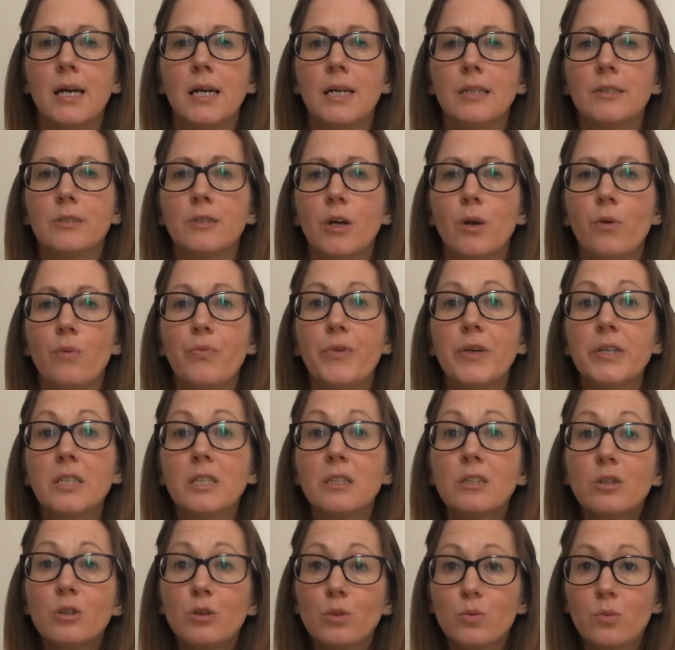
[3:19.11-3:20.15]
So this is
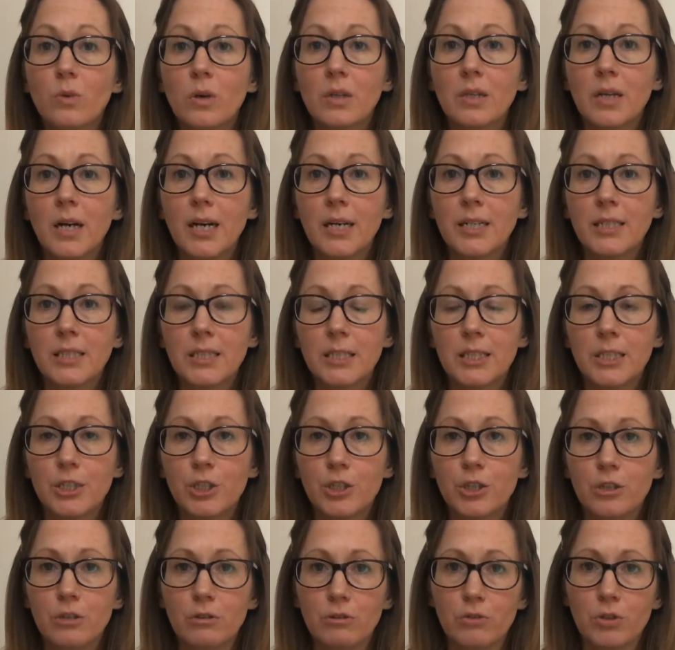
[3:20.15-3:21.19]
a good one that I teach
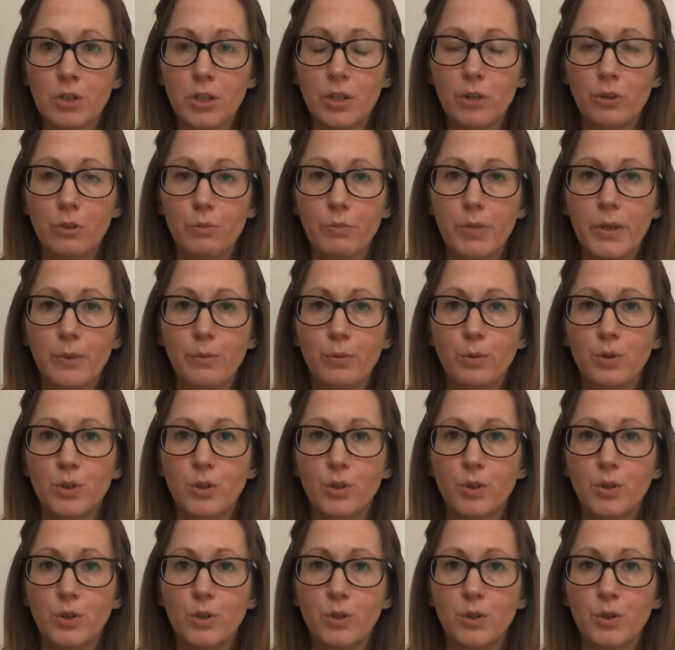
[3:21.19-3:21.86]
children and young people